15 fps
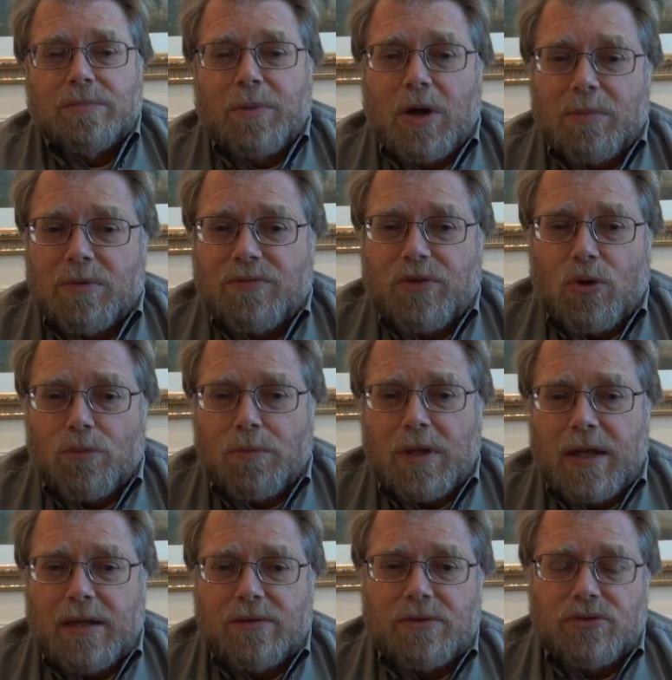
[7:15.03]
Department of
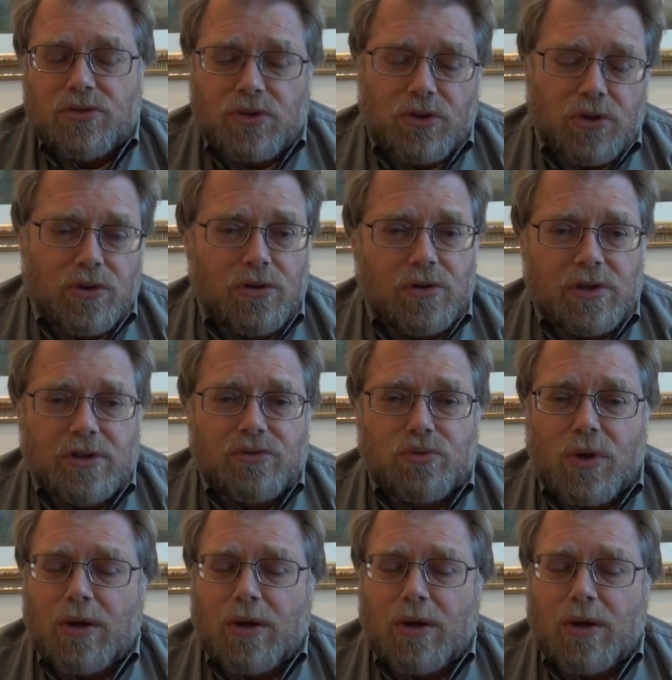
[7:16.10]
Homeland Security's